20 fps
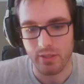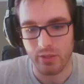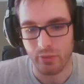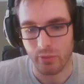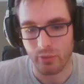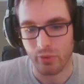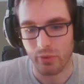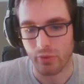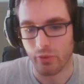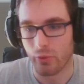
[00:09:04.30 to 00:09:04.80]

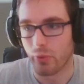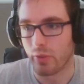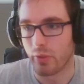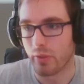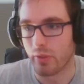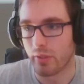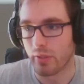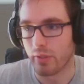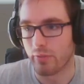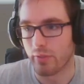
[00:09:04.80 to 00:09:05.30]
we are going
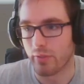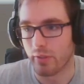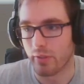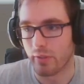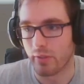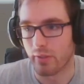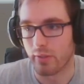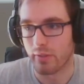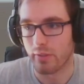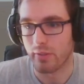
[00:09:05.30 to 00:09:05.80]
to give it
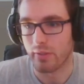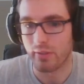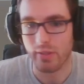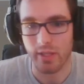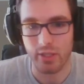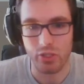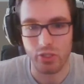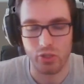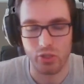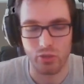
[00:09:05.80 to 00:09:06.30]
the
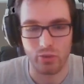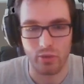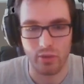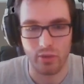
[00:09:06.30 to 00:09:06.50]
texture